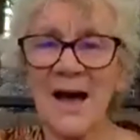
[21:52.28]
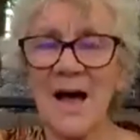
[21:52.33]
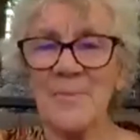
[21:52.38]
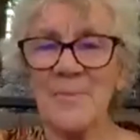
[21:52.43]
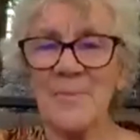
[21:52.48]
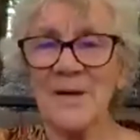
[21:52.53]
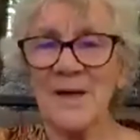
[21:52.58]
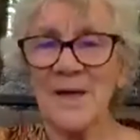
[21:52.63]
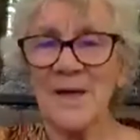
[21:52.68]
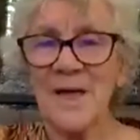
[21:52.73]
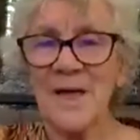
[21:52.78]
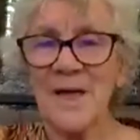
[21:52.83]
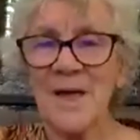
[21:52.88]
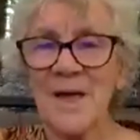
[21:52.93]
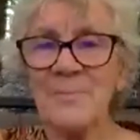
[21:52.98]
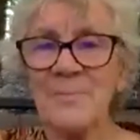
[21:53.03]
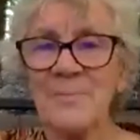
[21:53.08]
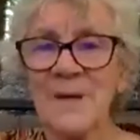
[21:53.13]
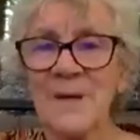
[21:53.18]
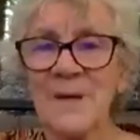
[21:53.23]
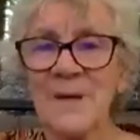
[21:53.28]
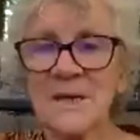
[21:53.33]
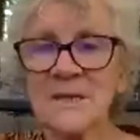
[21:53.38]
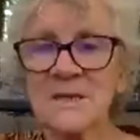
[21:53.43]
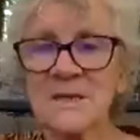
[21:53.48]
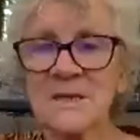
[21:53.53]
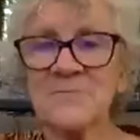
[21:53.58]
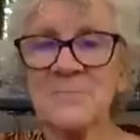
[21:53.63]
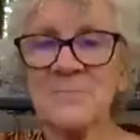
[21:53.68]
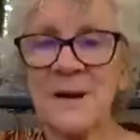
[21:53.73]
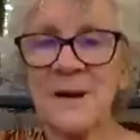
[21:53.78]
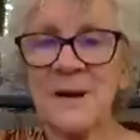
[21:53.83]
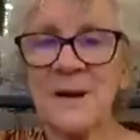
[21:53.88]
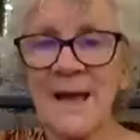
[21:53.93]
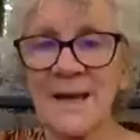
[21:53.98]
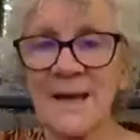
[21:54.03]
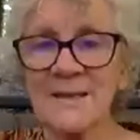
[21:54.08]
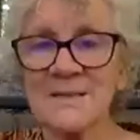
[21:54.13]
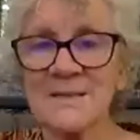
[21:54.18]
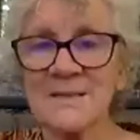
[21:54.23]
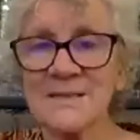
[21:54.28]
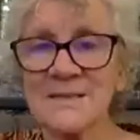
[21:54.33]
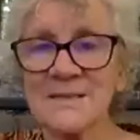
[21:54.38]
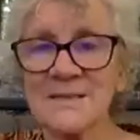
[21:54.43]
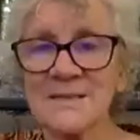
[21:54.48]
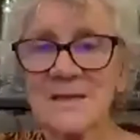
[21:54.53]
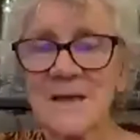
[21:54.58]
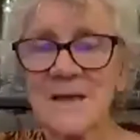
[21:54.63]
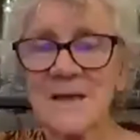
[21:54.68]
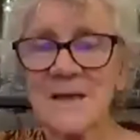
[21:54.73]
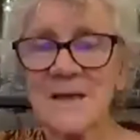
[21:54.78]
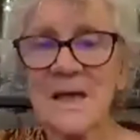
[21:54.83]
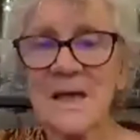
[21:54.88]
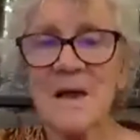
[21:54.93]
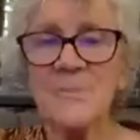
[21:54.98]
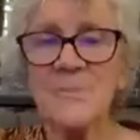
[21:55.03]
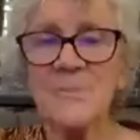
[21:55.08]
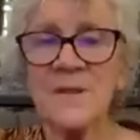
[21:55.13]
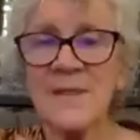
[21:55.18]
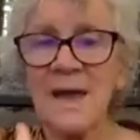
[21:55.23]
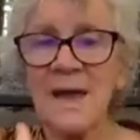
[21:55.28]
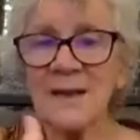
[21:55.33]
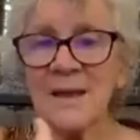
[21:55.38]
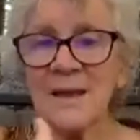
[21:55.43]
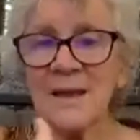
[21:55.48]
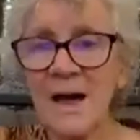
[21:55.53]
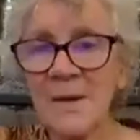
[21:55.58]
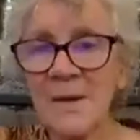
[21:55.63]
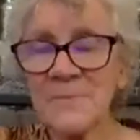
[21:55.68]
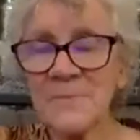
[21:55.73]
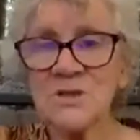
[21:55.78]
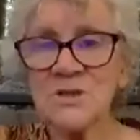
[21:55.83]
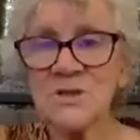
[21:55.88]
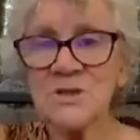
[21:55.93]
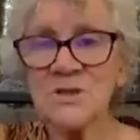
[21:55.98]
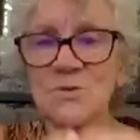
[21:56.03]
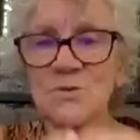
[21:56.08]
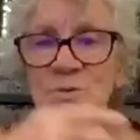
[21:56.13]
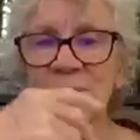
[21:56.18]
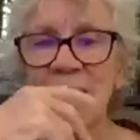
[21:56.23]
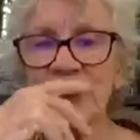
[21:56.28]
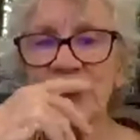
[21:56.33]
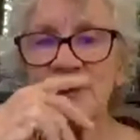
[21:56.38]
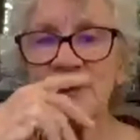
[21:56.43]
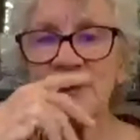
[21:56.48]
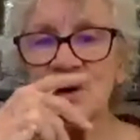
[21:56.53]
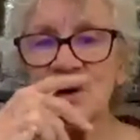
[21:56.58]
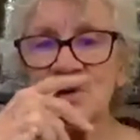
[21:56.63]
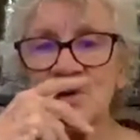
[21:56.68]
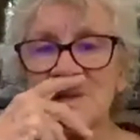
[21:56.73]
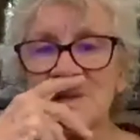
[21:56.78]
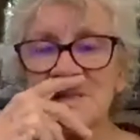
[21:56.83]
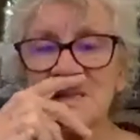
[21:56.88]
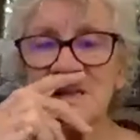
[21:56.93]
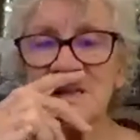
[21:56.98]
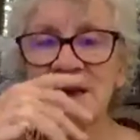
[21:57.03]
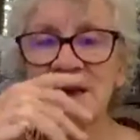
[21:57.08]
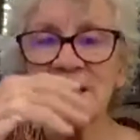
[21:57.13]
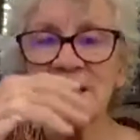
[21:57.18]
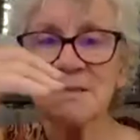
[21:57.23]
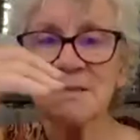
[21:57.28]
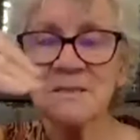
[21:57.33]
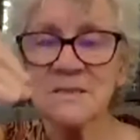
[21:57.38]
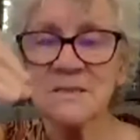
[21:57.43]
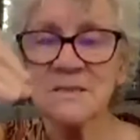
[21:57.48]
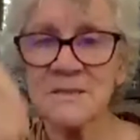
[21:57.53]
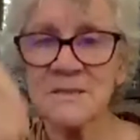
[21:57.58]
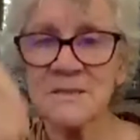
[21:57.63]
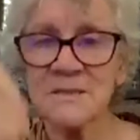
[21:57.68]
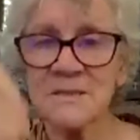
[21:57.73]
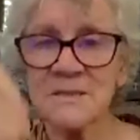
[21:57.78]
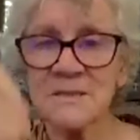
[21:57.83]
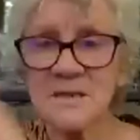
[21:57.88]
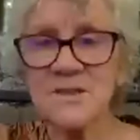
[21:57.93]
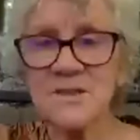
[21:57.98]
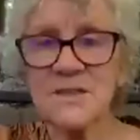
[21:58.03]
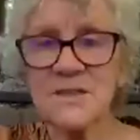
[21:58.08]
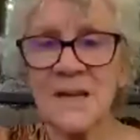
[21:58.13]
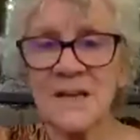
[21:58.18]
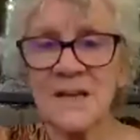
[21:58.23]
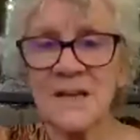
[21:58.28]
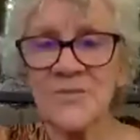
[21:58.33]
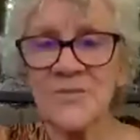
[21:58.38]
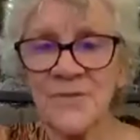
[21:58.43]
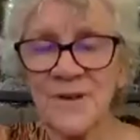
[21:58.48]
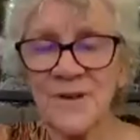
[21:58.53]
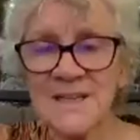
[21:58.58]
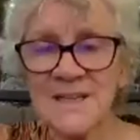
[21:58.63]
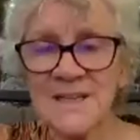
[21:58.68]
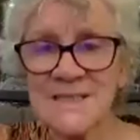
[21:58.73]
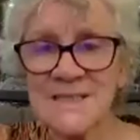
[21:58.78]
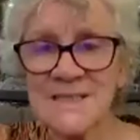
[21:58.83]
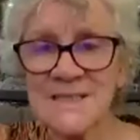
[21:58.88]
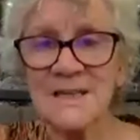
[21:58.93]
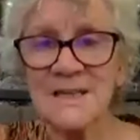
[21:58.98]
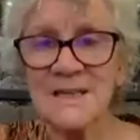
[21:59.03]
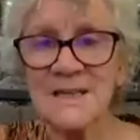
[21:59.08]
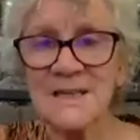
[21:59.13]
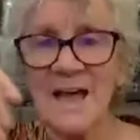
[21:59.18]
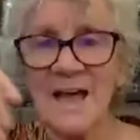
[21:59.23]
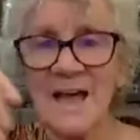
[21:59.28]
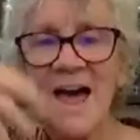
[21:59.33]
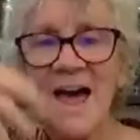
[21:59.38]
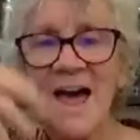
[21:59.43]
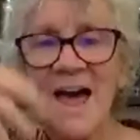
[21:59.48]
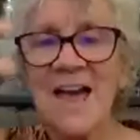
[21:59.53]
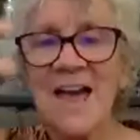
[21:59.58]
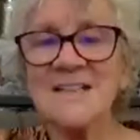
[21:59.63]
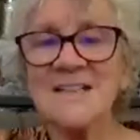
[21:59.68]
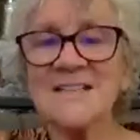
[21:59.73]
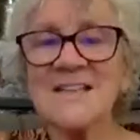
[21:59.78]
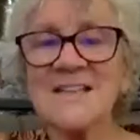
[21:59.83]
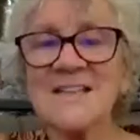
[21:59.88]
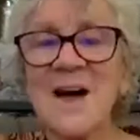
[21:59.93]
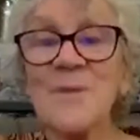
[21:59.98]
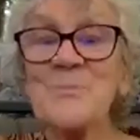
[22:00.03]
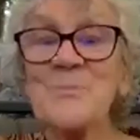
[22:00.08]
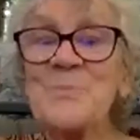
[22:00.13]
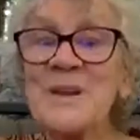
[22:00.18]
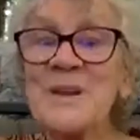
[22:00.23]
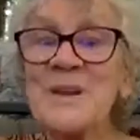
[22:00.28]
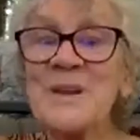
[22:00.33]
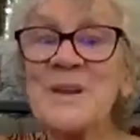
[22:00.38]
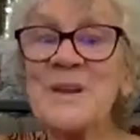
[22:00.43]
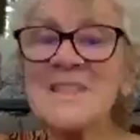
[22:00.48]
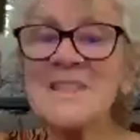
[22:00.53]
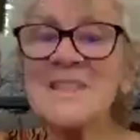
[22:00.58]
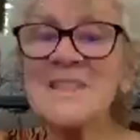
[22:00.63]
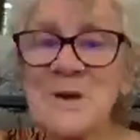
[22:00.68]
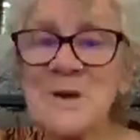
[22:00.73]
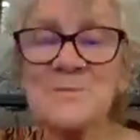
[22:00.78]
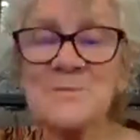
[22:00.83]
in our calm, meditative place, bring that calmness to another who is in a disassociated frenzy and bring